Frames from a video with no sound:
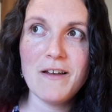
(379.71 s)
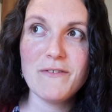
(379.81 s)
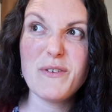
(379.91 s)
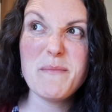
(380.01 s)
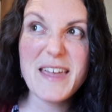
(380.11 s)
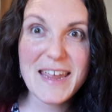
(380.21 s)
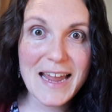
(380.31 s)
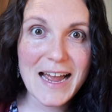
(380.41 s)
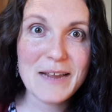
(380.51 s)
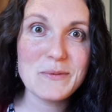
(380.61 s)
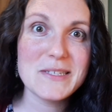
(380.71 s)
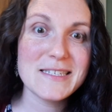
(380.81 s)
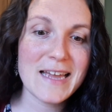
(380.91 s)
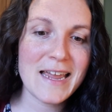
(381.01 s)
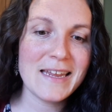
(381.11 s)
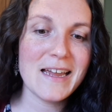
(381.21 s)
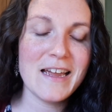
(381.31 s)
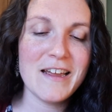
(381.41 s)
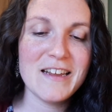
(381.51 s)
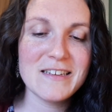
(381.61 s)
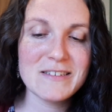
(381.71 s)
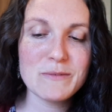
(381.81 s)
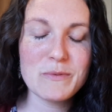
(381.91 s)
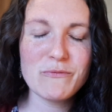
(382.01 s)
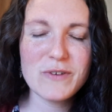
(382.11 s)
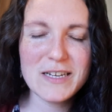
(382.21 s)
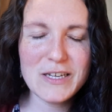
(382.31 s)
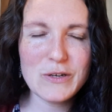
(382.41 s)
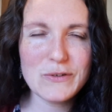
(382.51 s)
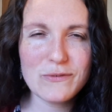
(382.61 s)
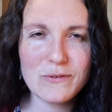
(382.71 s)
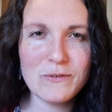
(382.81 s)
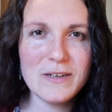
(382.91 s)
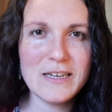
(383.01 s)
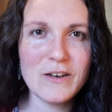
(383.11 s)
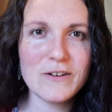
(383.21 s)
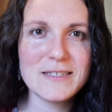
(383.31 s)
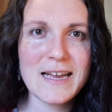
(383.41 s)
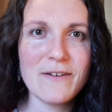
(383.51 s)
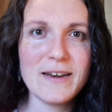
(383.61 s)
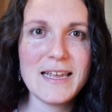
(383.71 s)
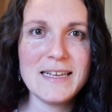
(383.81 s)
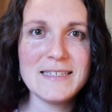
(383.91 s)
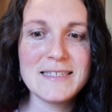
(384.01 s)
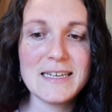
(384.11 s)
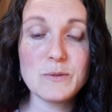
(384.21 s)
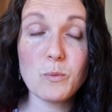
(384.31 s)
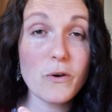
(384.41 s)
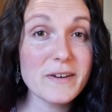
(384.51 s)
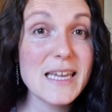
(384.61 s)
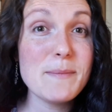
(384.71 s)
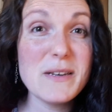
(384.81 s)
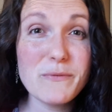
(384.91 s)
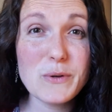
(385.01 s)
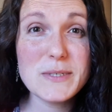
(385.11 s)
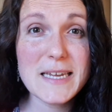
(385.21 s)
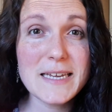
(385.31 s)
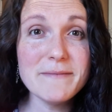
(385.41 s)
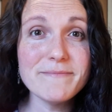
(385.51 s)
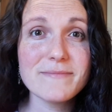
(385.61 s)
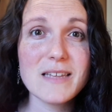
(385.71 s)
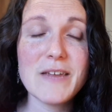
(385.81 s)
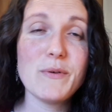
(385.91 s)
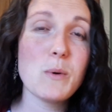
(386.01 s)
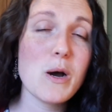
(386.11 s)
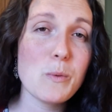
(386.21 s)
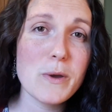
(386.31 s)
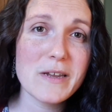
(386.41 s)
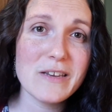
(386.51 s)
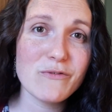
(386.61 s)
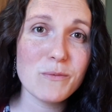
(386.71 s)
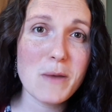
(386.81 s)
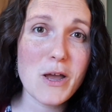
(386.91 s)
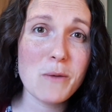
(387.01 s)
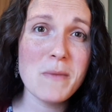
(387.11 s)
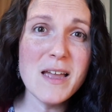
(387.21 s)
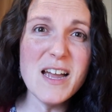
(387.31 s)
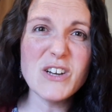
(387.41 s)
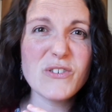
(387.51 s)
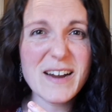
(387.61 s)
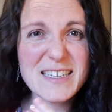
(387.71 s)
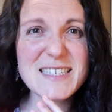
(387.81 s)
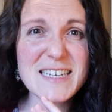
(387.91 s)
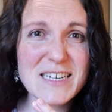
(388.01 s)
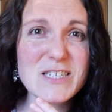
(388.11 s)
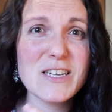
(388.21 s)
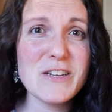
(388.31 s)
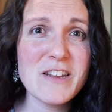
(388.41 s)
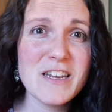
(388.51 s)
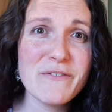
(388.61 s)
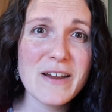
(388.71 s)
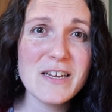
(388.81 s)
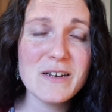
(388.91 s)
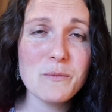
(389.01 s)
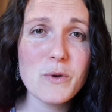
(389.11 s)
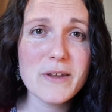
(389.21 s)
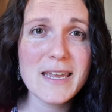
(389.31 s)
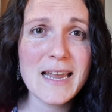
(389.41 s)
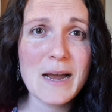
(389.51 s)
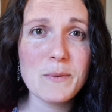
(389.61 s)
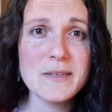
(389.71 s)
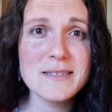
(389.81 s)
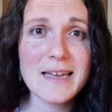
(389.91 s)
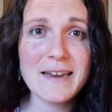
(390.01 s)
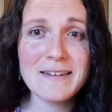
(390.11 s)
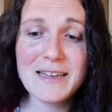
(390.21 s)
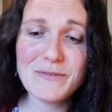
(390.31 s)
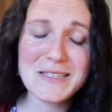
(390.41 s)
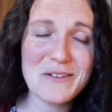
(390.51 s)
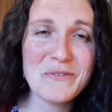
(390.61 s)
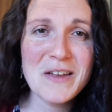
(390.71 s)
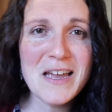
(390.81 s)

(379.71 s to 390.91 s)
For me, I would say something really useful in lockdown is one, keeping a routine. If you are working from home, try and stick to your regular working hours and give yourself